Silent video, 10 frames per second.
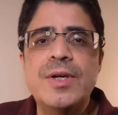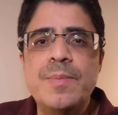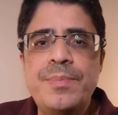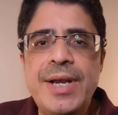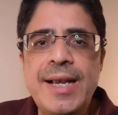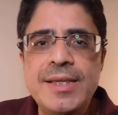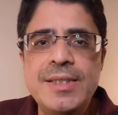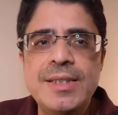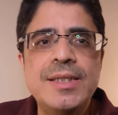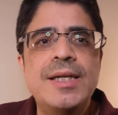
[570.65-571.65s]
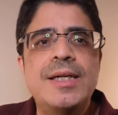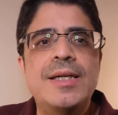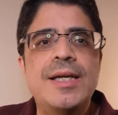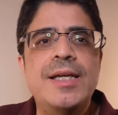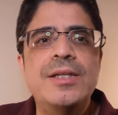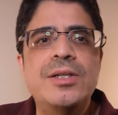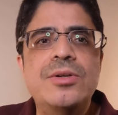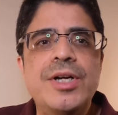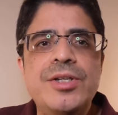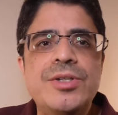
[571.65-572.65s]
compassion and
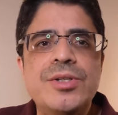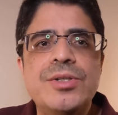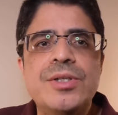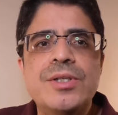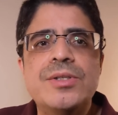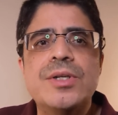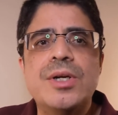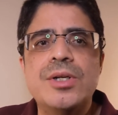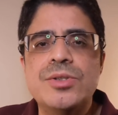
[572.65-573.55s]
graciousness,